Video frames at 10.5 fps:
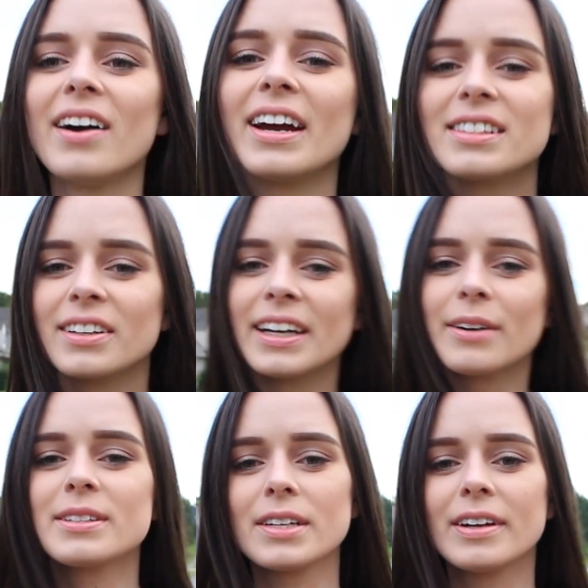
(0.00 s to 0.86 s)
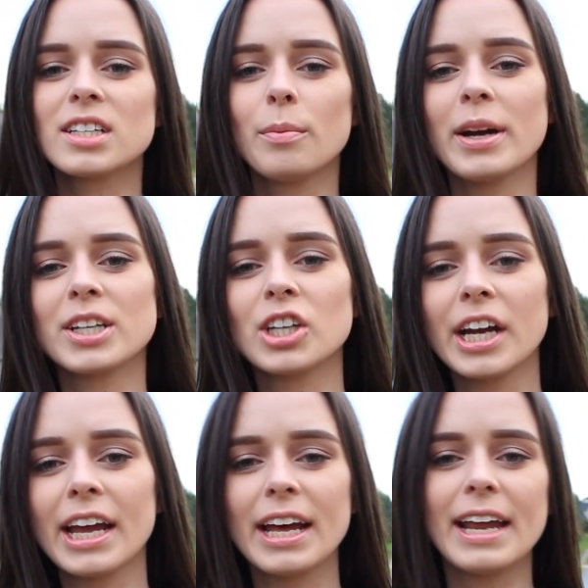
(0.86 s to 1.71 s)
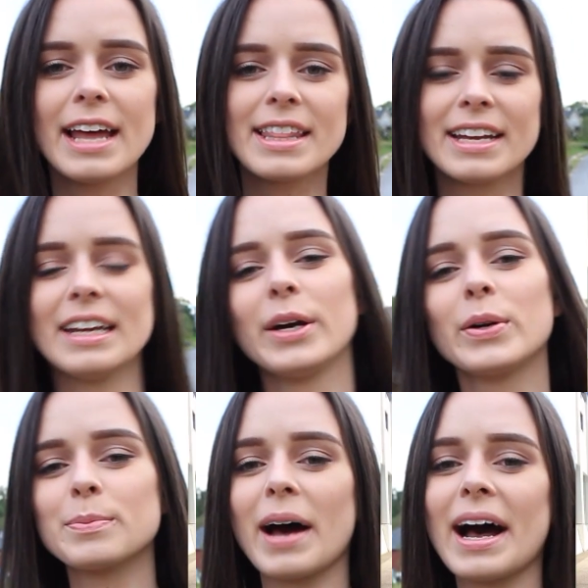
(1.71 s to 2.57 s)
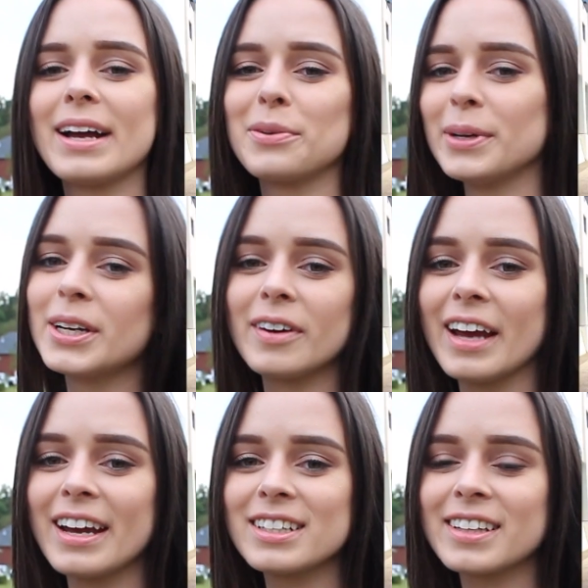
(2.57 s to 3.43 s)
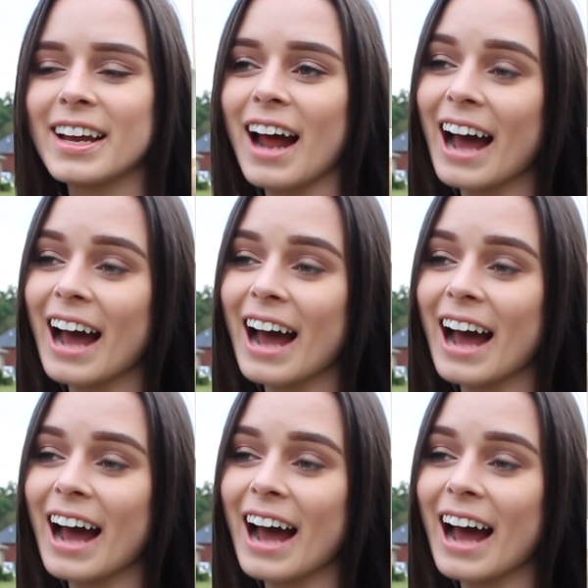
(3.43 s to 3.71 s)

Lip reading: Okay, so here was the original picture again, and then here was my recreation.